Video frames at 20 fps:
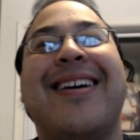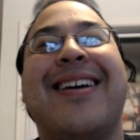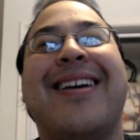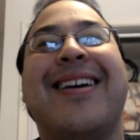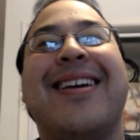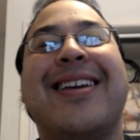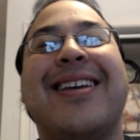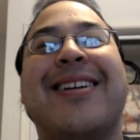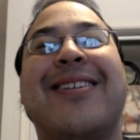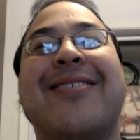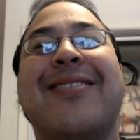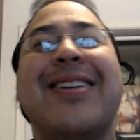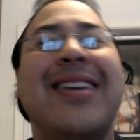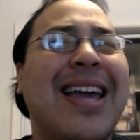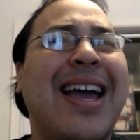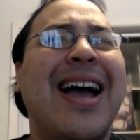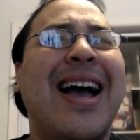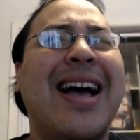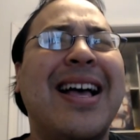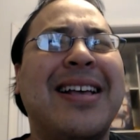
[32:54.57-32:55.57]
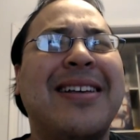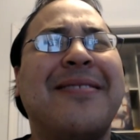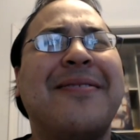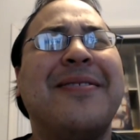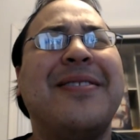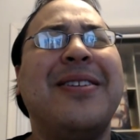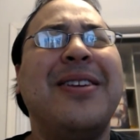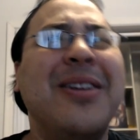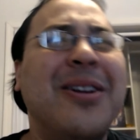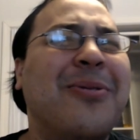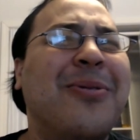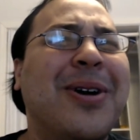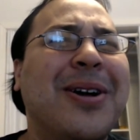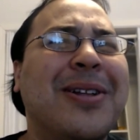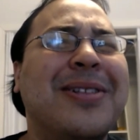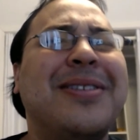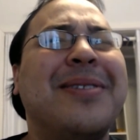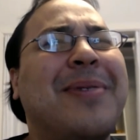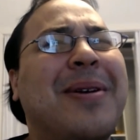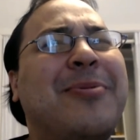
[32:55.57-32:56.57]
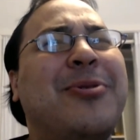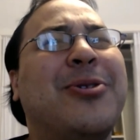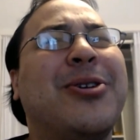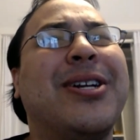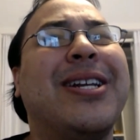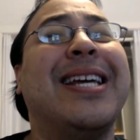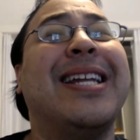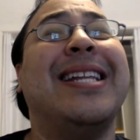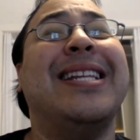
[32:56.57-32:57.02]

Yeah, you know what? Sometimes you're going to